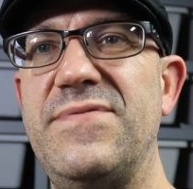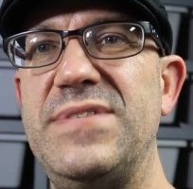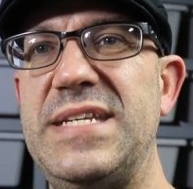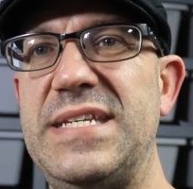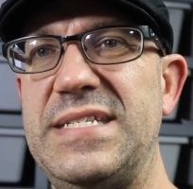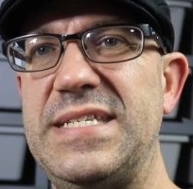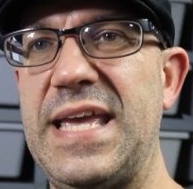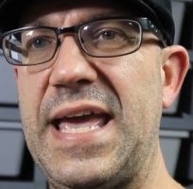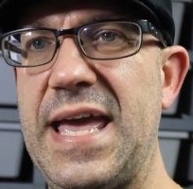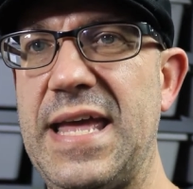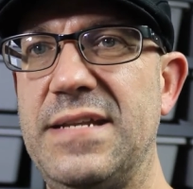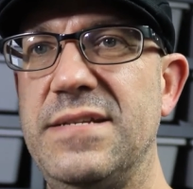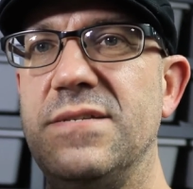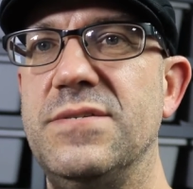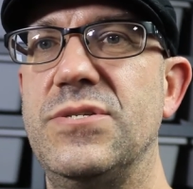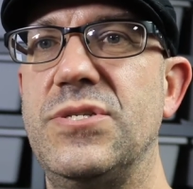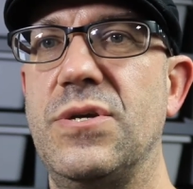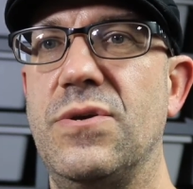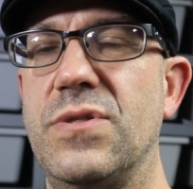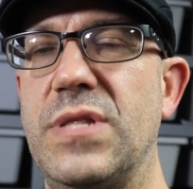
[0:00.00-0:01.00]

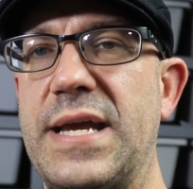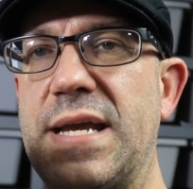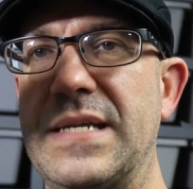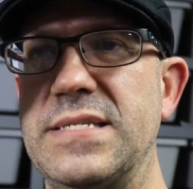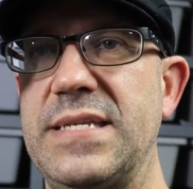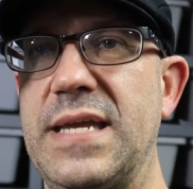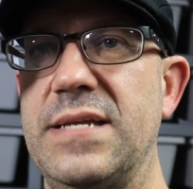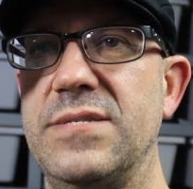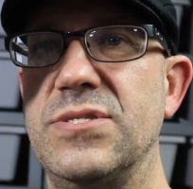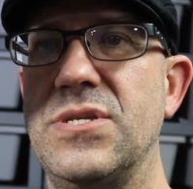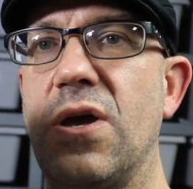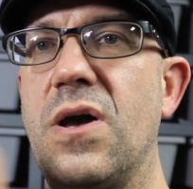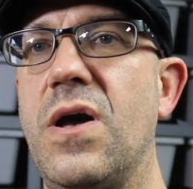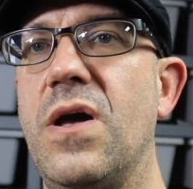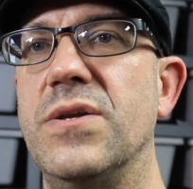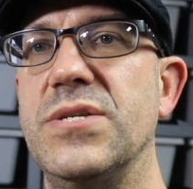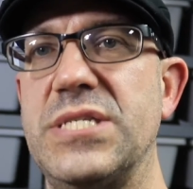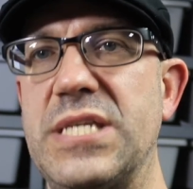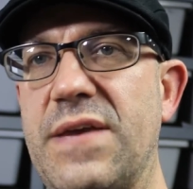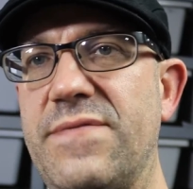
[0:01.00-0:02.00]
70-10, so like a
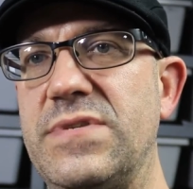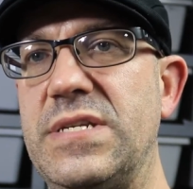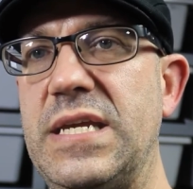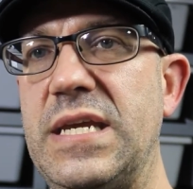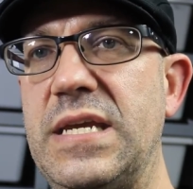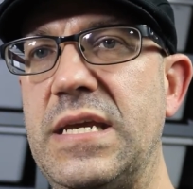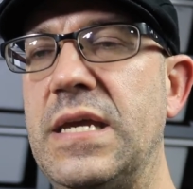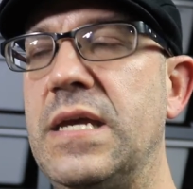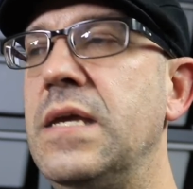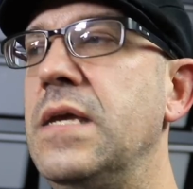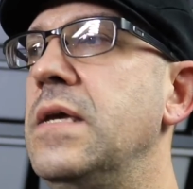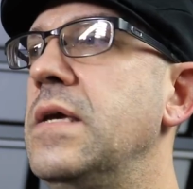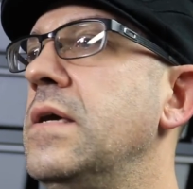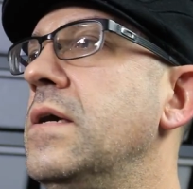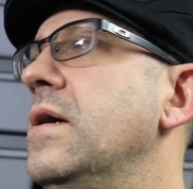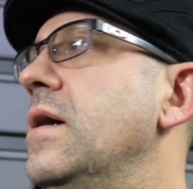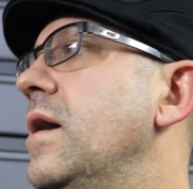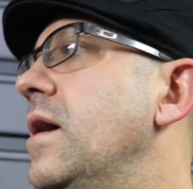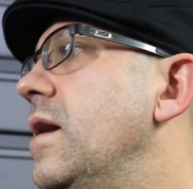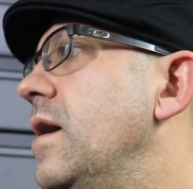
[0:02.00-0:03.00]
10 tall 70
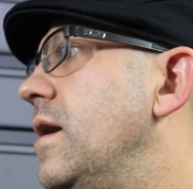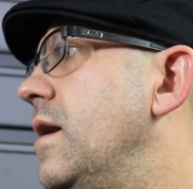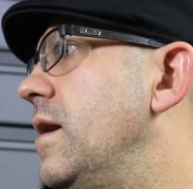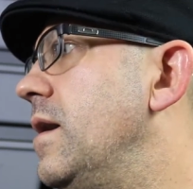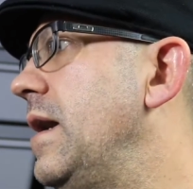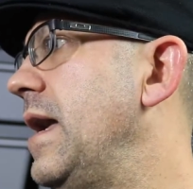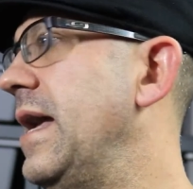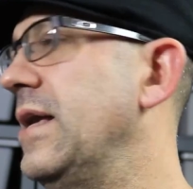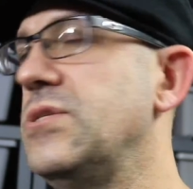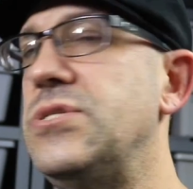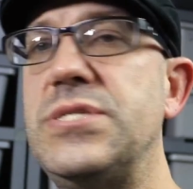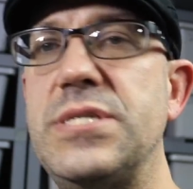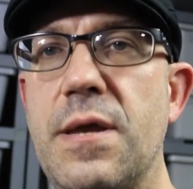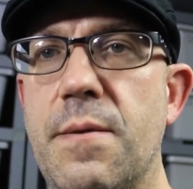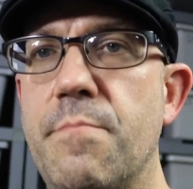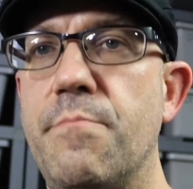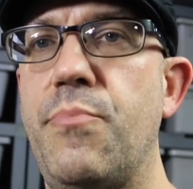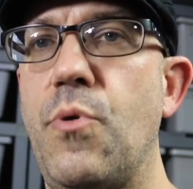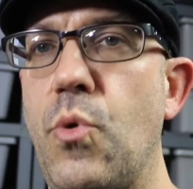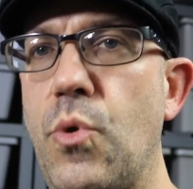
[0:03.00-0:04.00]

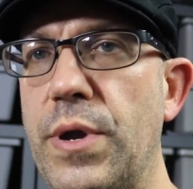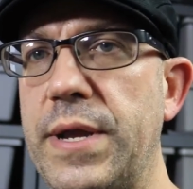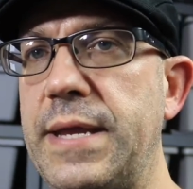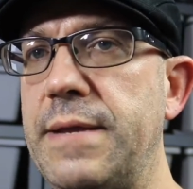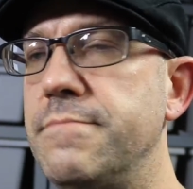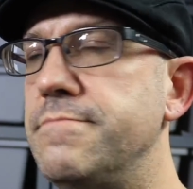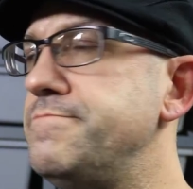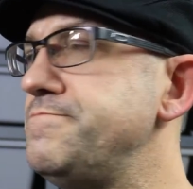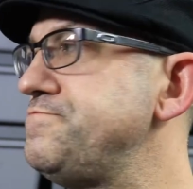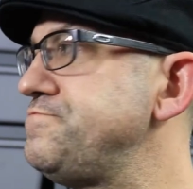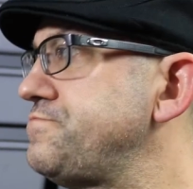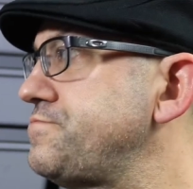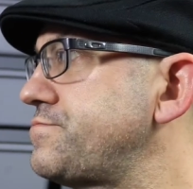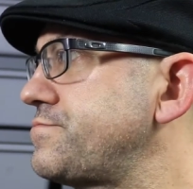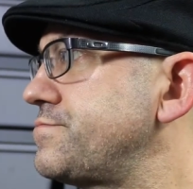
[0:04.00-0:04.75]
at some point,